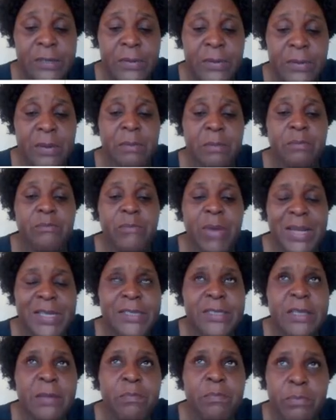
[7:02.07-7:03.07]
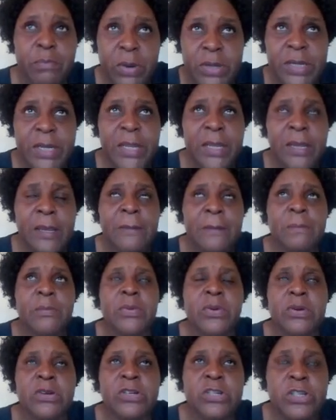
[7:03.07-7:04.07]
But the body
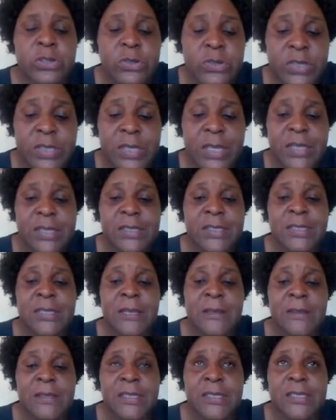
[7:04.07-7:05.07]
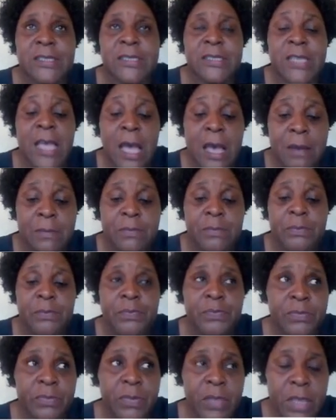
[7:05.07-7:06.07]
produces some
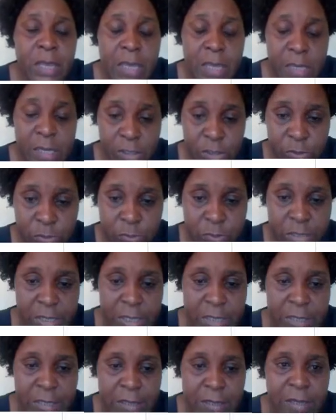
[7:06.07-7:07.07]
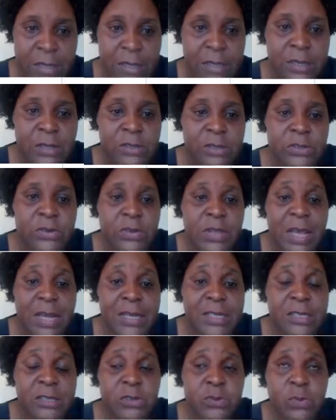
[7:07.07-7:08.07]
insulin. So that is
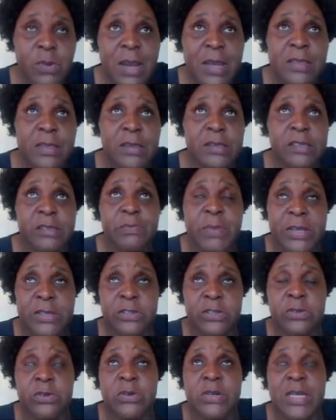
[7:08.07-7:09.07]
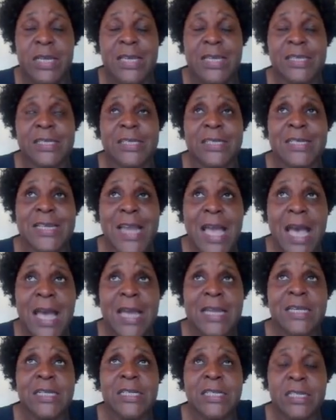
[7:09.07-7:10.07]
why this person is
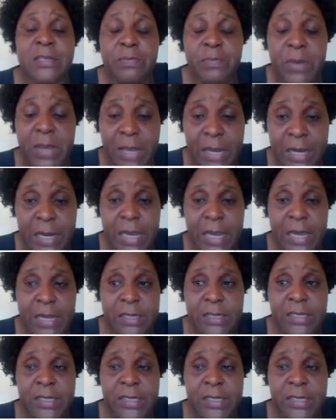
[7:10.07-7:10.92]
non-dependent